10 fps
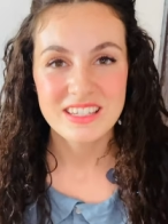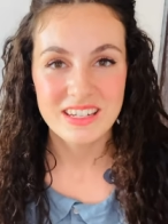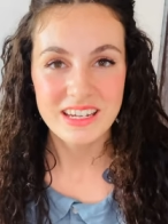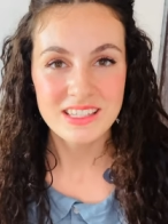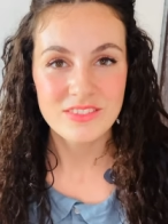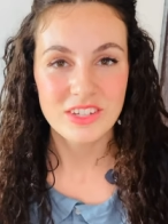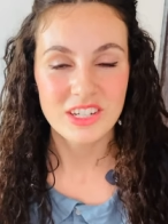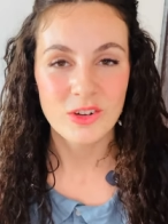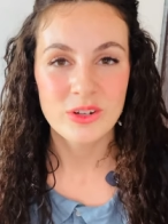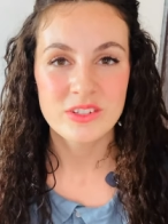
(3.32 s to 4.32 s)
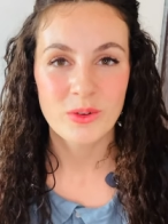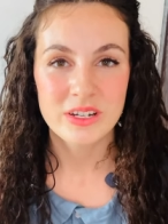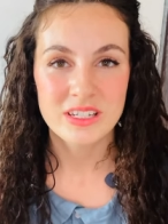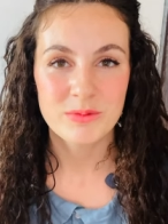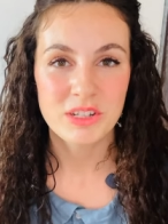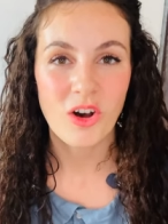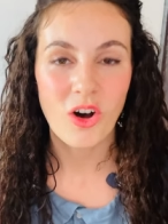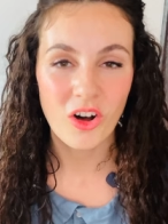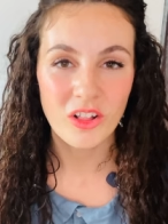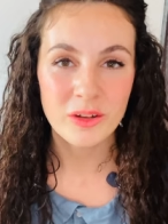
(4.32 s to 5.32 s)
Today's video is going to be
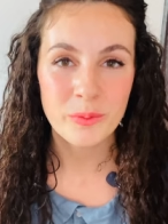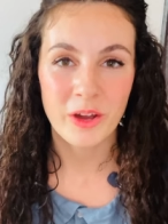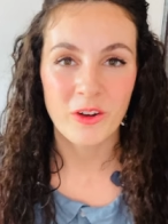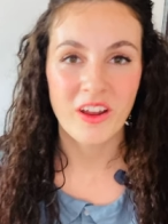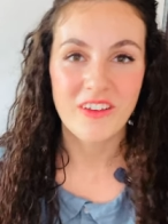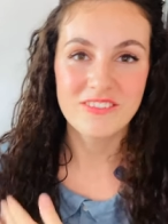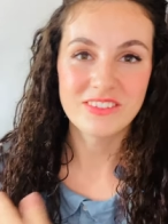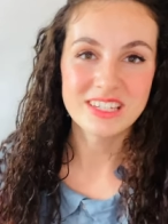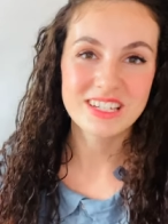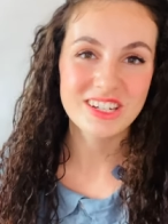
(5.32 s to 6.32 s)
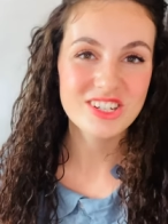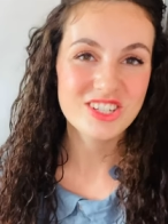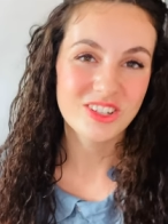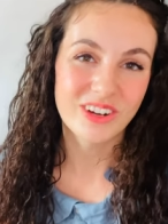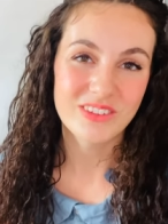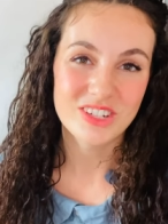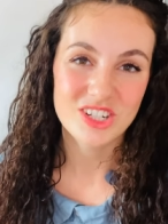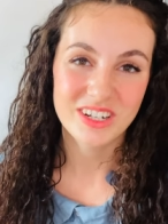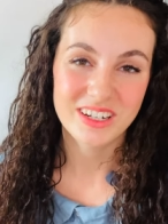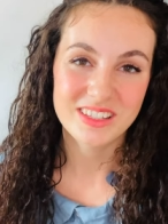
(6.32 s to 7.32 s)
all about vintage sewing
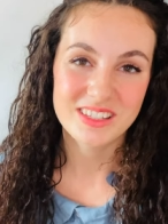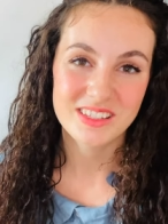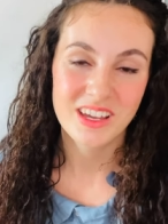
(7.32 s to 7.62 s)
machines.